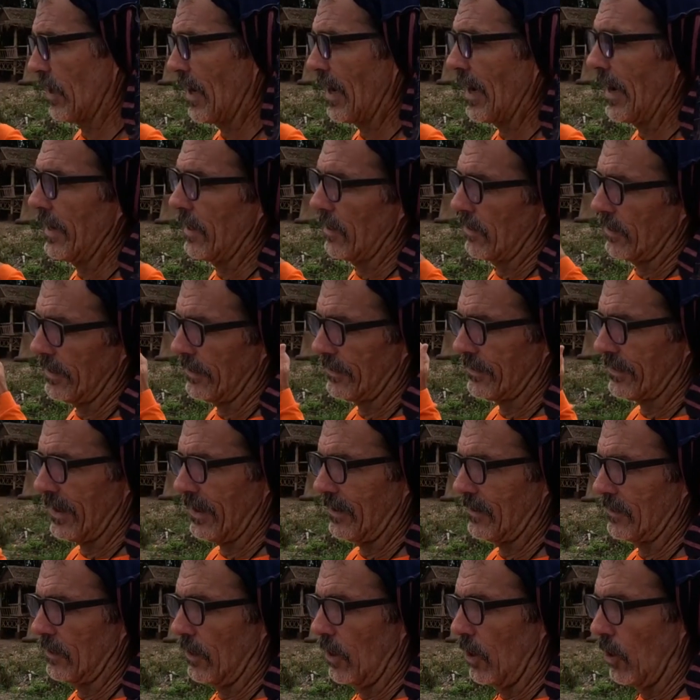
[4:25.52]
was higher, that
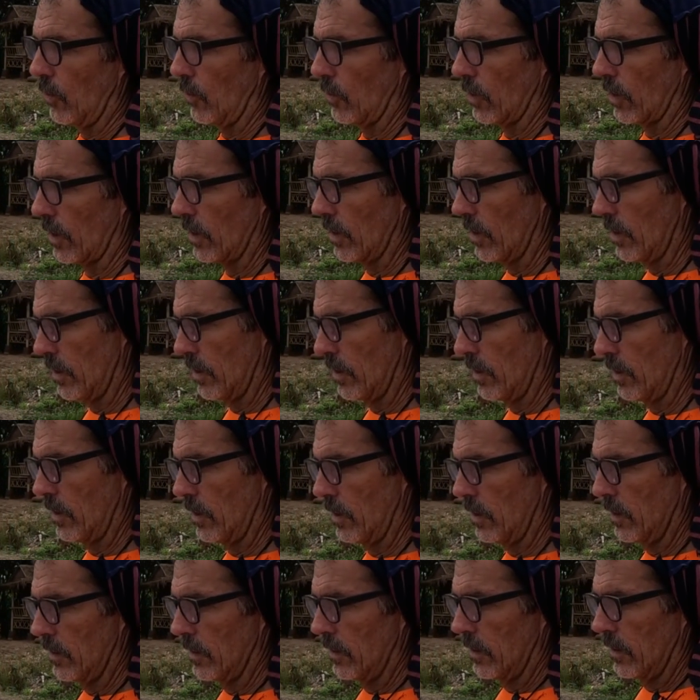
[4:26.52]
side is lower,
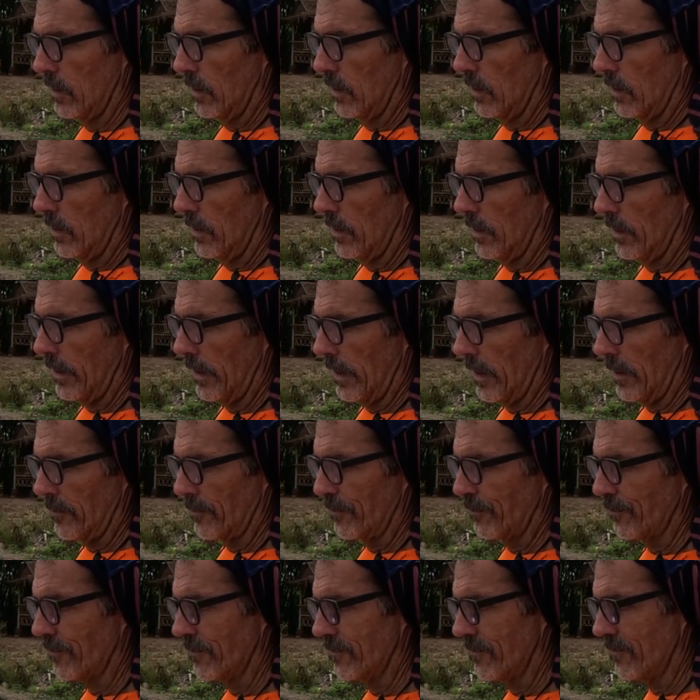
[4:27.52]

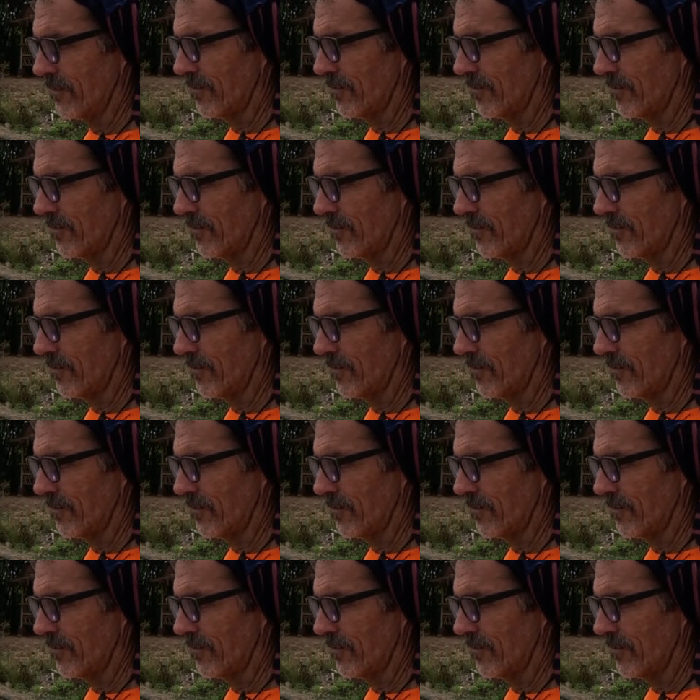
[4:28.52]
and